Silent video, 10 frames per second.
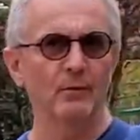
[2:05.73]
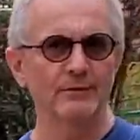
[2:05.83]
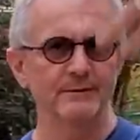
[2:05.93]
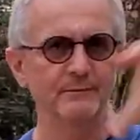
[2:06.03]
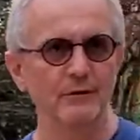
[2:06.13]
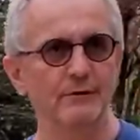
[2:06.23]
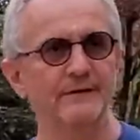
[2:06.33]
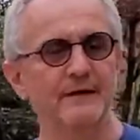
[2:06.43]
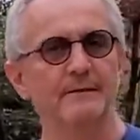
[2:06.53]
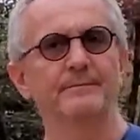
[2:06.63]
water
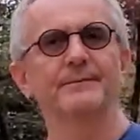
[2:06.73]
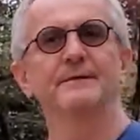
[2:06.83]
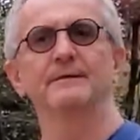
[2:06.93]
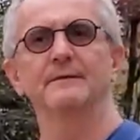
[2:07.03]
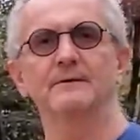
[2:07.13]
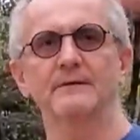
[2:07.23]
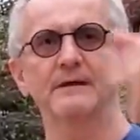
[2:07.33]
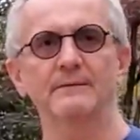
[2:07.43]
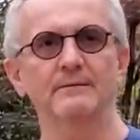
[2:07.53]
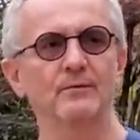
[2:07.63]
moving. You've got to
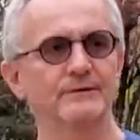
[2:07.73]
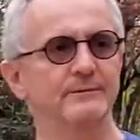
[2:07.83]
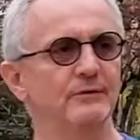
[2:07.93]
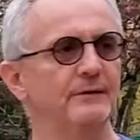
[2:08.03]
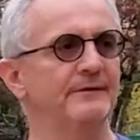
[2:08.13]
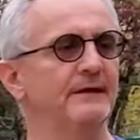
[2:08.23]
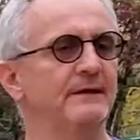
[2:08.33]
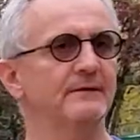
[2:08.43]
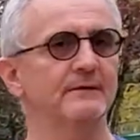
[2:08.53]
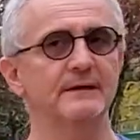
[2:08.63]
keep the water
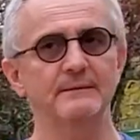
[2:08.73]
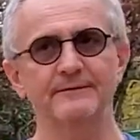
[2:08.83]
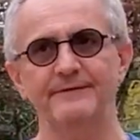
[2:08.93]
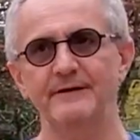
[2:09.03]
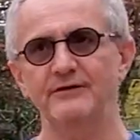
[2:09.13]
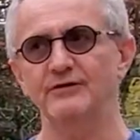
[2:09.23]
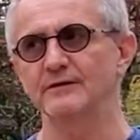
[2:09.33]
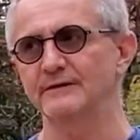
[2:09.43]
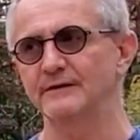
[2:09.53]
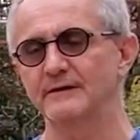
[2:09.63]
moving. To keep the fish
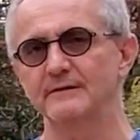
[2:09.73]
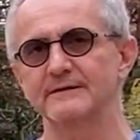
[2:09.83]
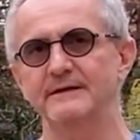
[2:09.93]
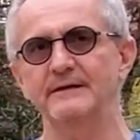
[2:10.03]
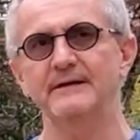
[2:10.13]
and the turtles in